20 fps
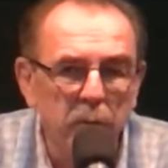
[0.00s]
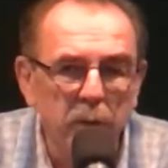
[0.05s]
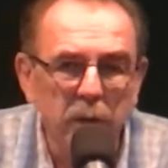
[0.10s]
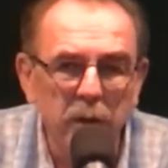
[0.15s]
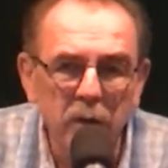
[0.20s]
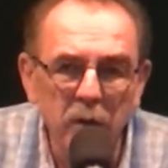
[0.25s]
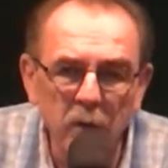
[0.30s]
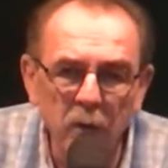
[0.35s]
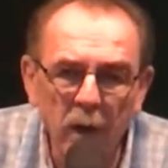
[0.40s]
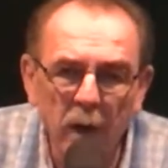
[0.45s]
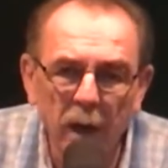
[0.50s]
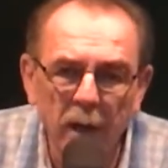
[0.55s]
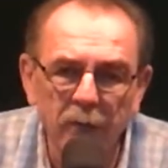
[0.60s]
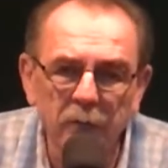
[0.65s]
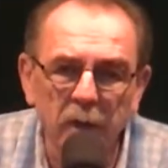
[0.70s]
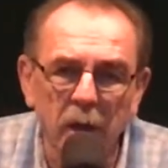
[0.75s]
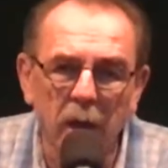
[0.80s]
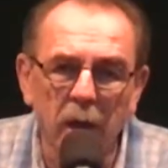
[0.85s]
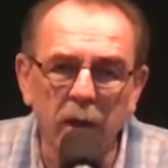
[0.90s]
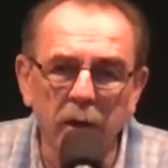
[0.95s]
but you
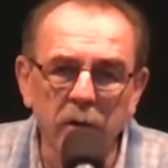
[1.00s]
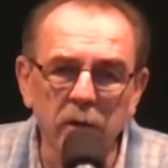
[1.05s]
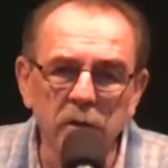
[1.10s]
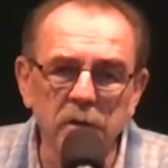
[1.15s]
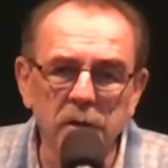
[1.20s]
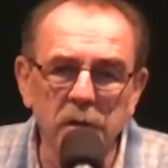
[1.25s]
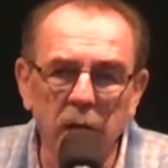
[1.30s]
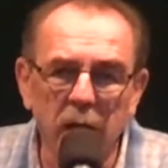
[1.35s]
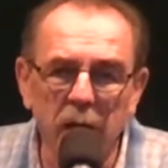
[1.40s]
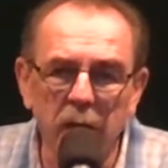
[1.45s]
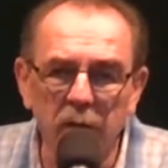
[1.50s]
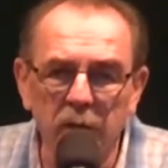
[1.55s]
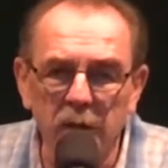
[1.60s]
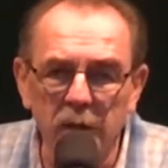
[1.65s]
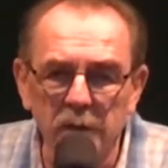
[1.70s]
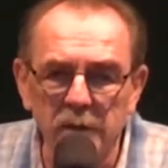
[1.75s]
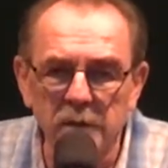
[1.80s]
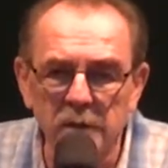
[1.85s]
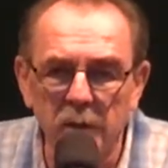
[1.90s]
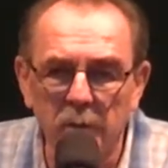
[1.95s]
have to understand
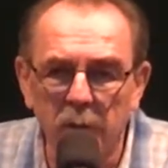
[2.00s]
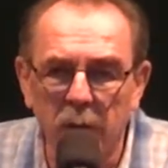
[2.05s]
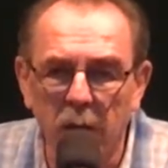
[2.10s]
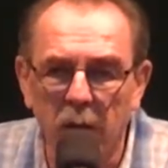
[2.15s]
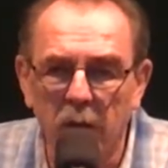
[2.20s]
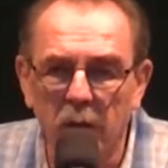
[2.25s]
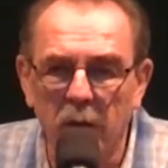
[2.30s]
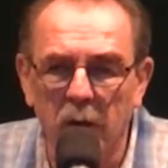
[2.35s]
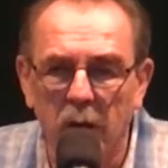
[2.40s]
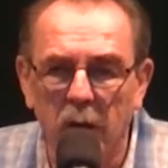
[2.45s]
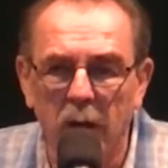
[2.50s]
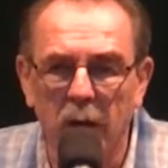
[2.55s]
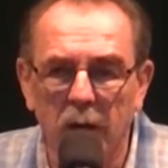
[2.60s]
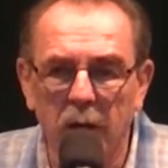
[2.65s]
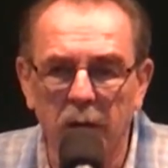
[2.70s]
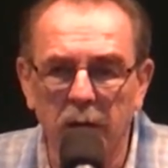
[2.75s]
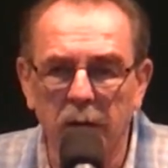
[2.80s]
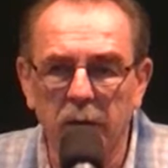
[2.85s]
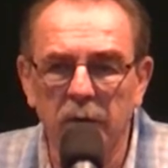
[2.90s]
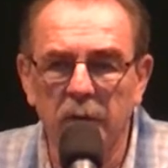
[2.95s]
this about
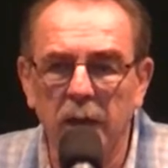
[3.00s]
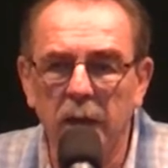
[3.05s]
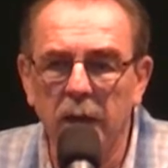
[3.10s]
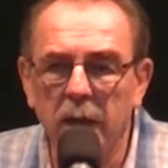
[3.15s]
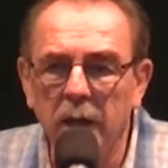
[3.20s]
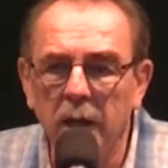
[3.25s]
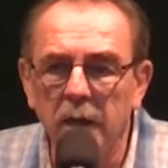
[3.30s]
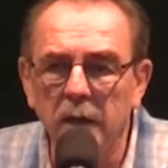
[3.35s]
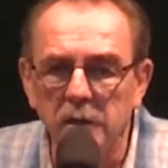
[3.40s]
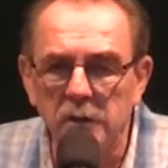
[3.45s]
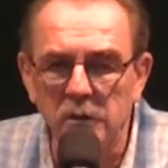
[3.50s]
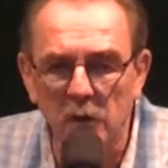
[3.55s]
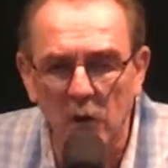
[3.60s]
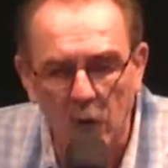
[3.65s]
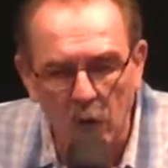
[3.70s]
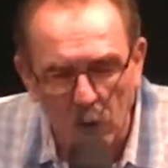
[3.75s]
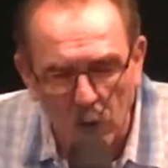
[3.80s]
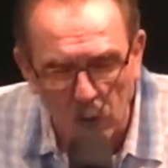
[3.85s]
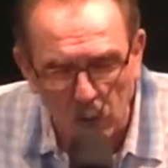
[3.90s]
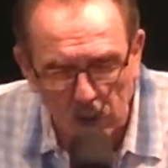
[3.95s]
God that He is
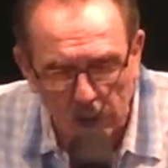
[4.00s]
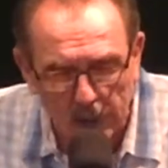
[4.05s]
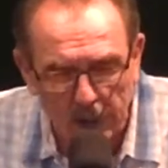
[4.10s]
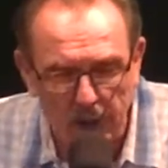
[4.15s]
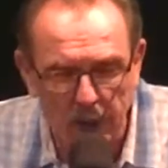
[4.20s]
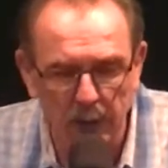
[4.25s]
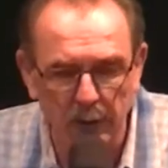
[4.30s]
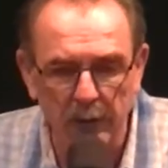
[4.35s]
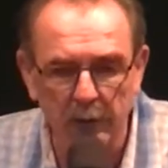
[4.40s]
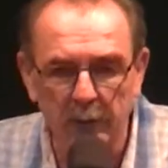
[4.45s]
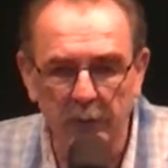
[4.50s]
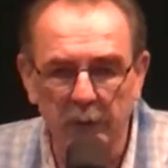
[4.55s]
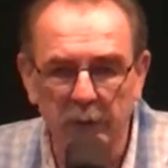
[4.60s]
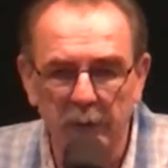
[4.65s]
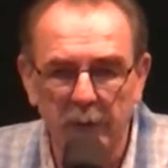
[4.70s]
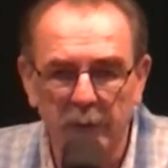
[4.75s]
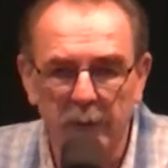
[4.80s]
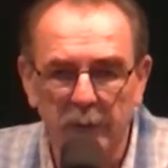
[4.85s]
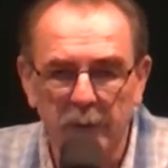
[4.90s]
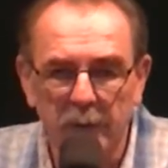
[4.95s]
holy.
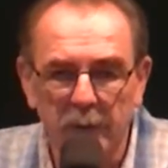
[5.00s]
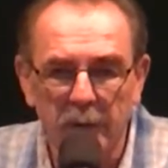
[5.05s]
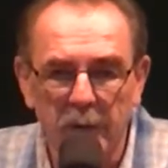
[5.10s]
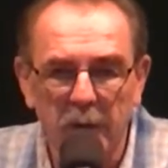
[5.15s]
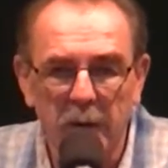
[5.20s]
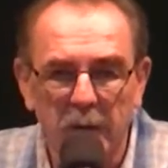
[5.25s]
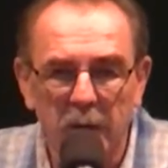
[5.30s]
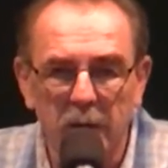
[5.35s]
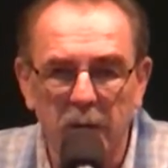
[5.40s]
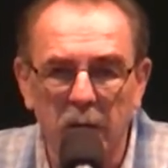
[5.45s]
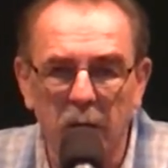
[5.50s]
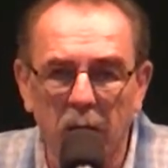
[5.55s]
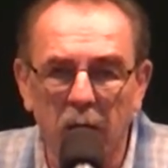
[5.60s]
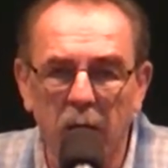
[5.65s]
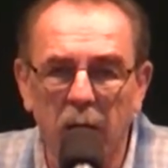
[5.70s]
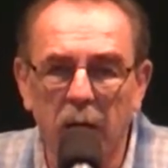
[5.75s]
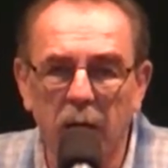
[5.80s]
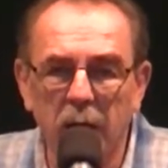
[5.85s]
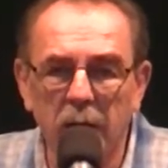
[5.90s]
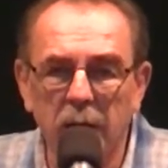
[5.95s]

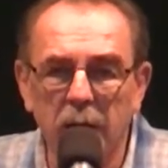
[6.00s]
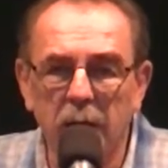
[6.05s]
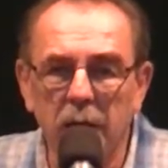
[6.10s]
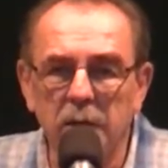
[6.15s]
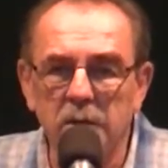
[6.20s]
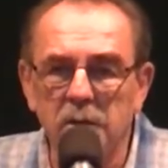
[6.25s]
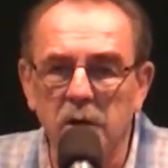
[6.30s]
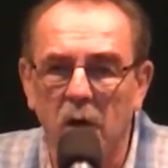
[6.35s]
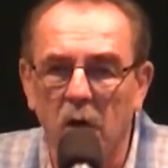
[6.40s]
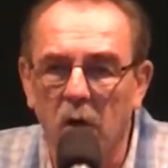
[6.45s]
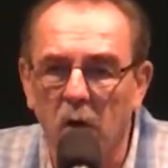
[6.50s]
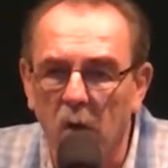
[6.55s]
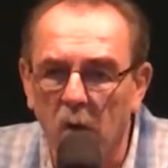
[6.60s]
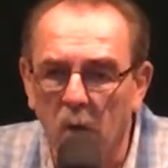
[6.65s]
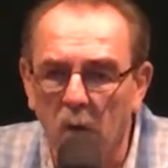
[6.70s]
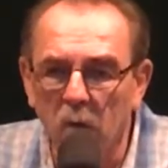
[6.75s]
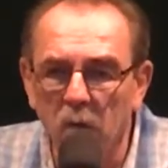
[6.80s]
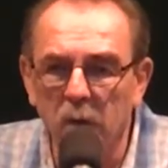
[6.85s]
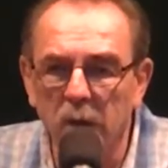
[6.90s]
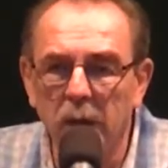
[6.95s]
God is a
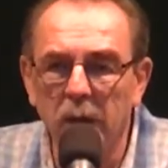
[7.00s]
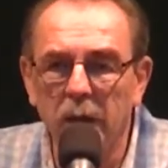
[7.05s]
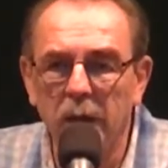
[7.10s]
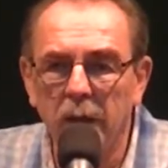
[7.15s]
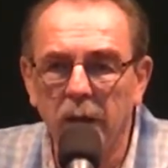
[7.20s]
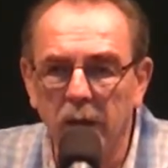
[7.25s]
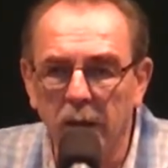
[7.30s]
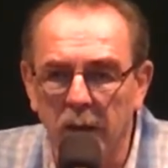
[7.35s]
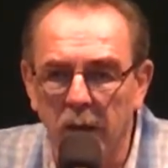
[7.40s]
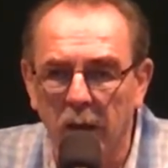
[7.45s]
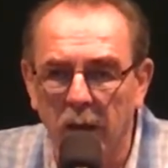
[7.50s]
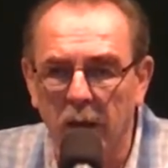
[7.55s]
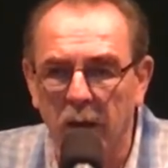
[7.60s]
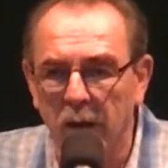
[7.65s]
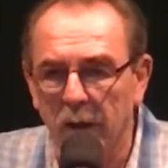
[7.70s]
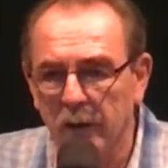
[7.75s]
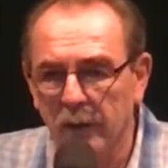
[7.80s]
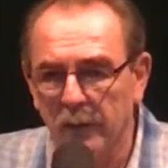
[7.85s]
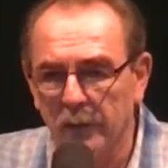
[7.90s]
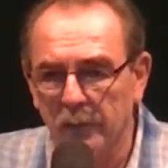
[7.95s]
holy
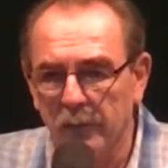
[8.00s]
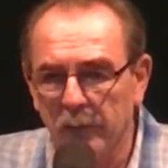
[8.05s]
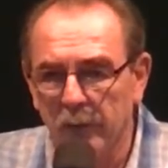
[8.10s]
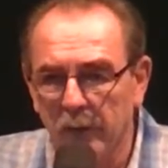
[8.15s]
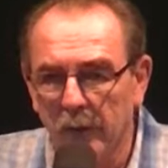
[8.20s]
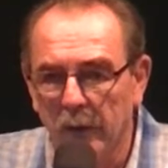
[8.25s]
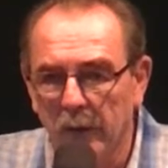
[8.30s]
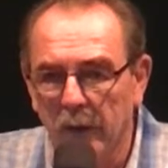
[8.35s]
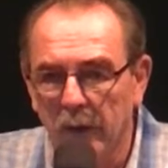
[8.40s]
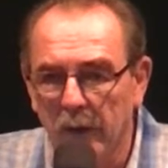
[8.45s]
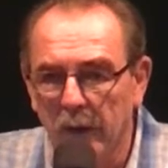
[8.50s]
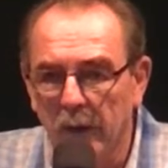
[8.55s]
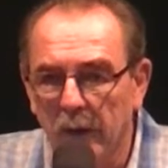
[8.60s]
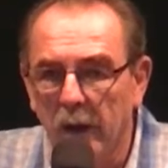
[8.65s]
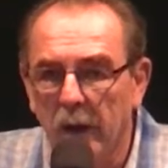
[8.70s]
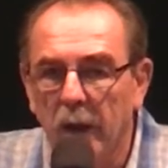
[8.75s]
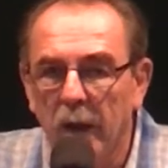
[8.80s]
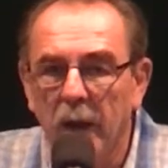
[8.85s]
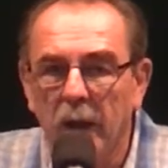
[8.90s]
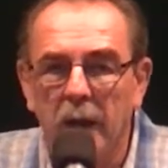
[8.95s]
God.
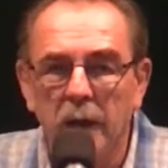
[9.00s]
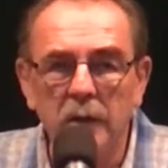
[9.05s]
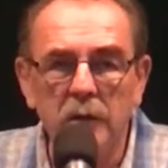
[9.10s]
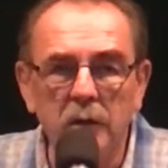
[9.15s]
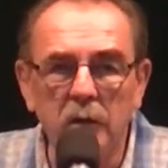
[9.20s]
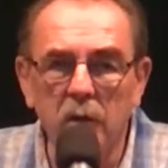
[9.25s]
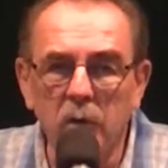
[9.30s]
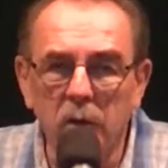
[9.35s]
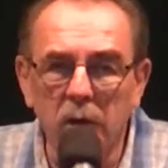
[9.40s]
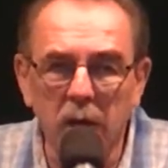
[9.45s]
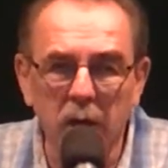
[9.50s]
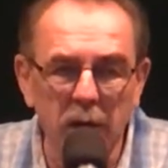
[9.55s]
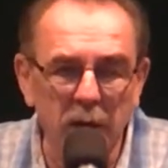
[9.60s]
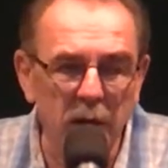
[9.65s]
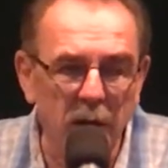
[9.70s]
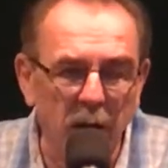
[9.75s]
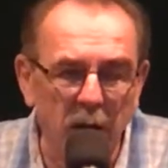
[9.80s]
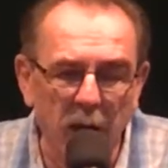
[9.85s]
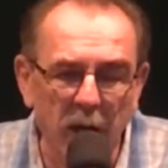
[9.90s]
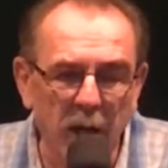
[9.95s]
And you
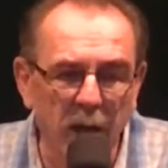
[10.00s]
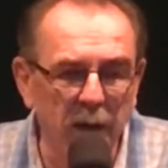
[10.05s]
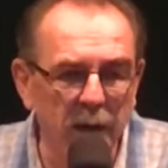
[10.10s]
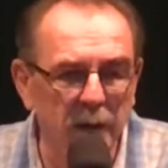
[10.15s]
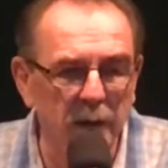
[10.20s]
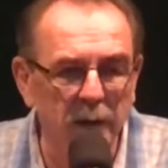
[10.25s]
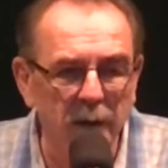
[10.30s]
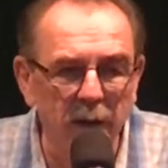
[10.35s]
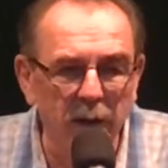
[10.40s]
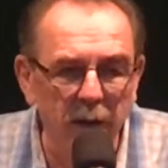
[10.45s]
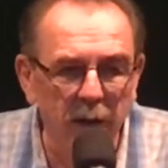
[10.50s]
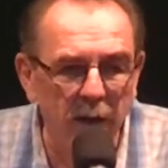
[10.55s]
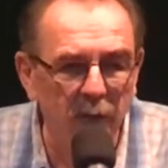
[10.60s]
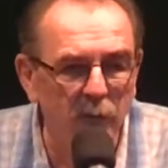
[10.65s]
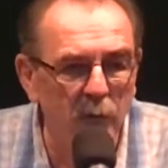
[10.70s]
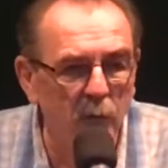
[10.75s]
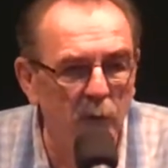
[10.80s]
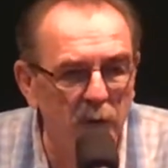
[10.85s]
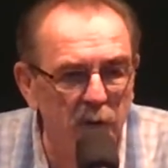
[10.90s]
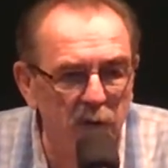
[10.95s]
cannot
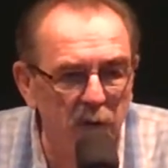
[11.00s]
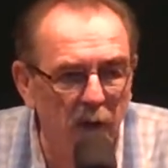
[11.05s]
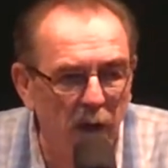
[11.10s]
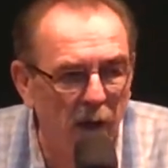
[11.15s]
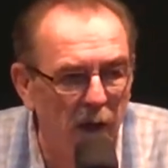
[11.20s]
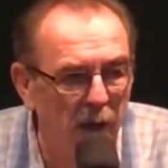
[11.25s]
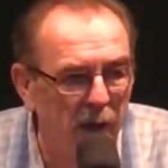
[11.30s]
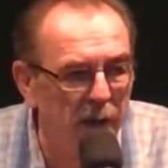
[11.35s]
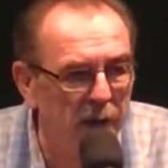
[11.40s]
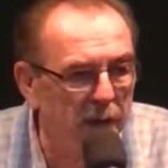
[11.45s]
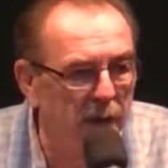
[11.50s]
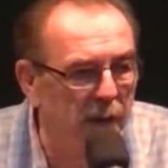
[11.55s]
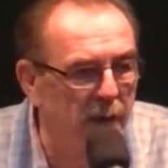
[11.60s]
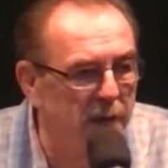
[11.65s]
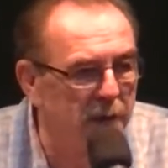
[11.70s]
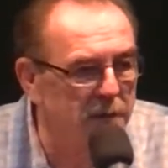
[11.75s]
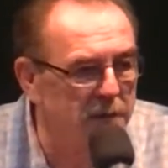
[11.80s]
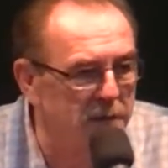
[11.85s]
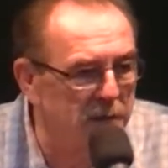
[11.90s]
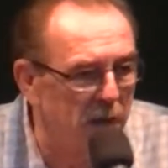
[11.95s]
live with God
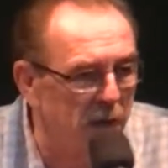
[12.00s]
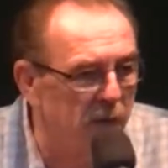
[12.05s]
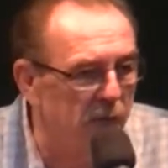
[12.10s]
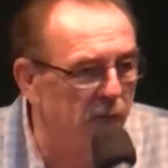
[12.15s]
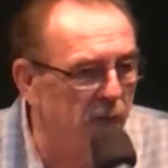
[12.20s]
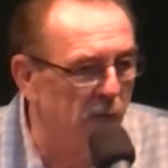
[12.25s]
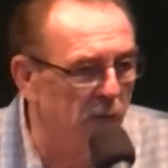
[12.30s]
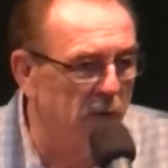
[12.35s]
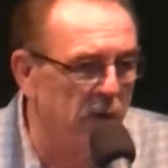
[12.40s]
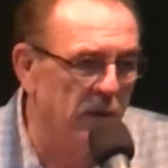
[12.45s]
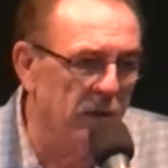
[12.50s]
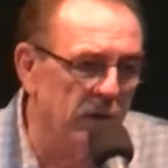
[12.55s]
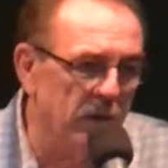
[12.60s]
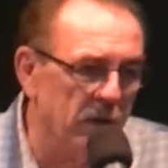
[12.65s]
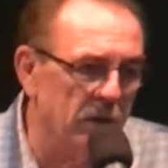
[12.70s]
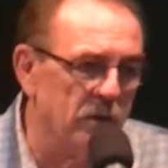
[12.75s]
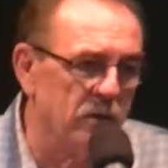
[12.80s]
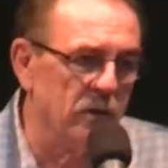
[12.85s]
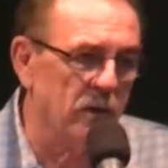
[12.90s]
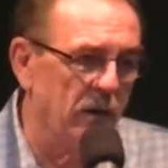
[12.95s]
in a sinful
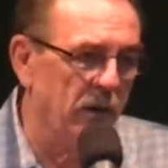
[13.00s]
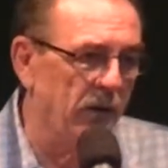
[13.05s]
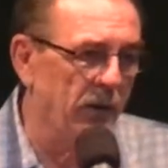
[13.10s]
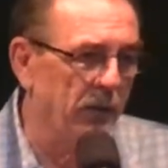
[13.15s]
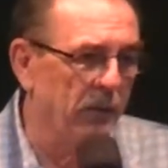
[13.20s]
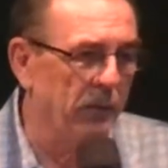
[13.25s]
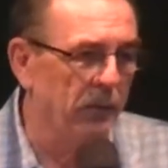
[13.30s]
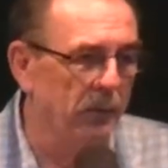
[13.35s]
condition.